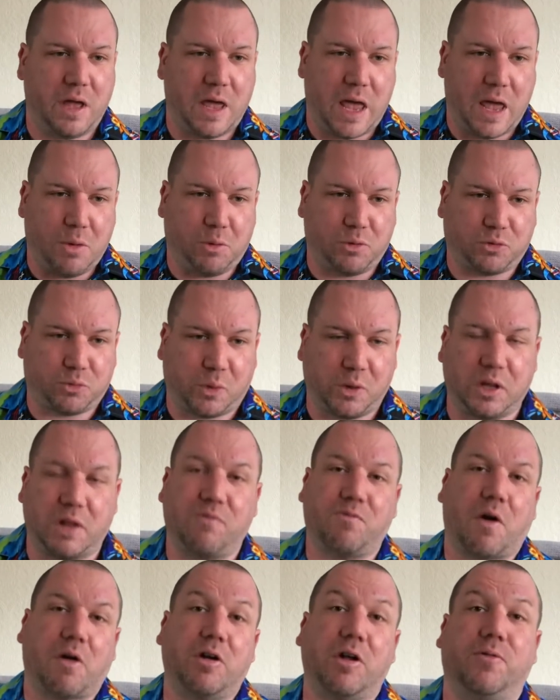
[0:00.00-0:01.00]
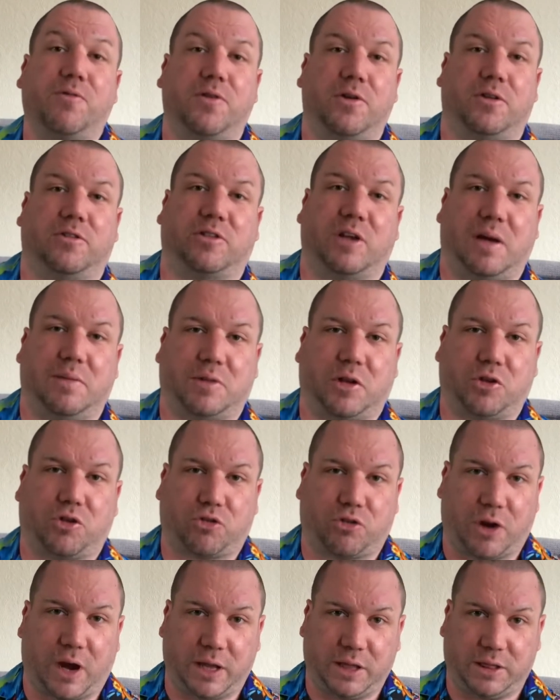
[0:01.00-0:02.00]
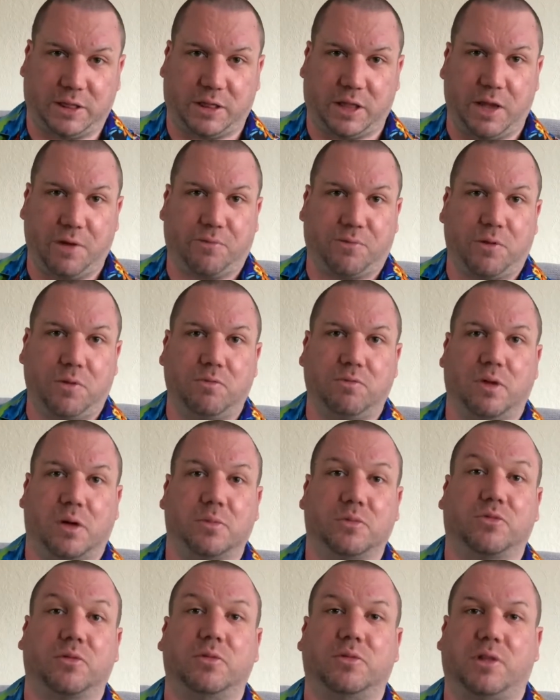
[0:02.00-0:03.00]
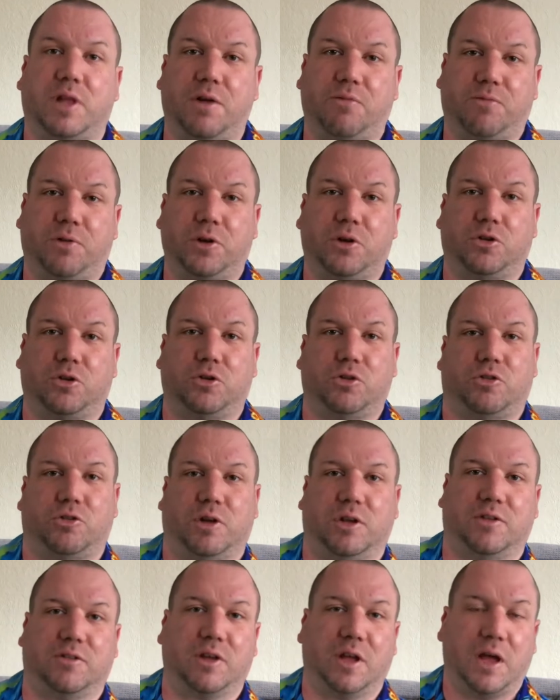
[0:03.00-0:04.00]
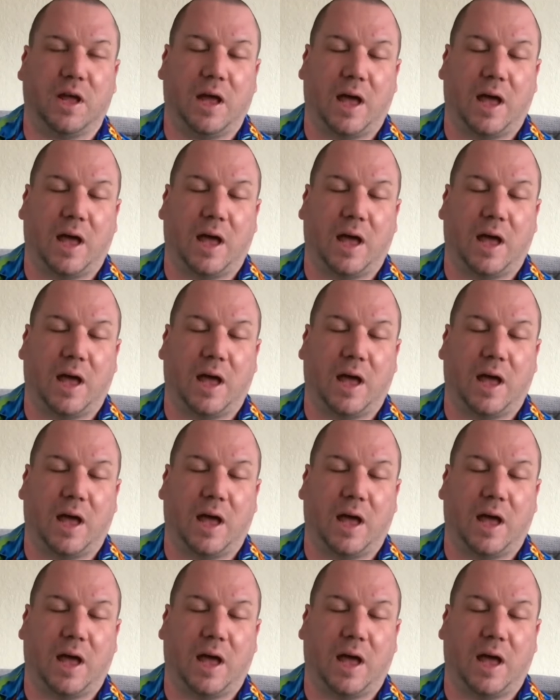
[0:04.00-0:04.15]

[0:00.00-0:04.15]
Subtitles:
It was one of the very first times I tried different rums from different countries